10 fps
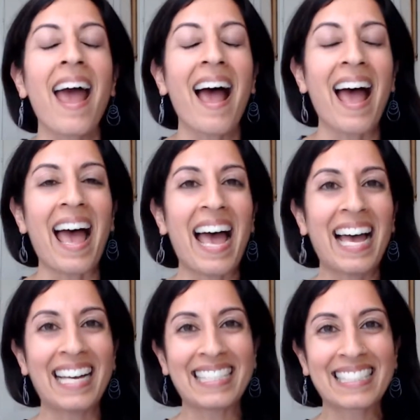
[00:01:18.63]

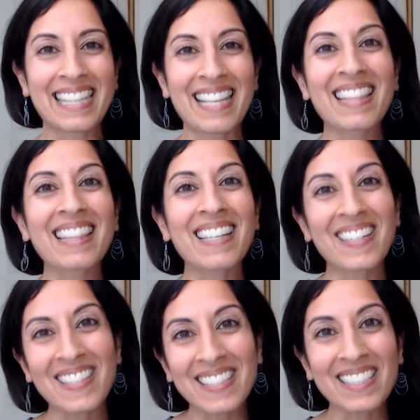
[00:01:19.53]
And the
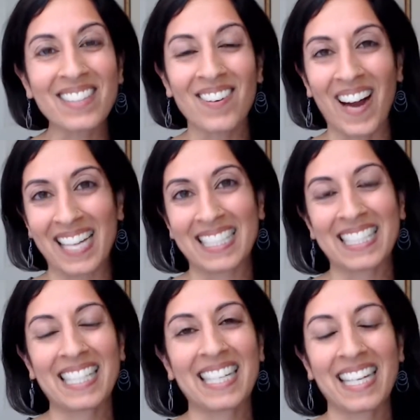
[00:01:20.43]
third
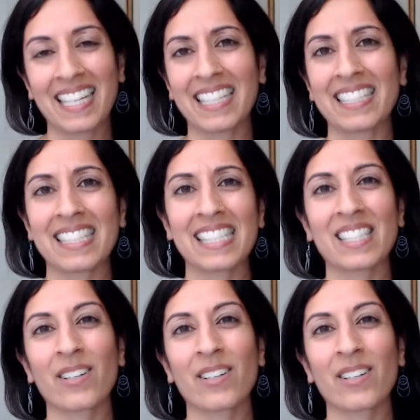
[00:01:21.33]
question is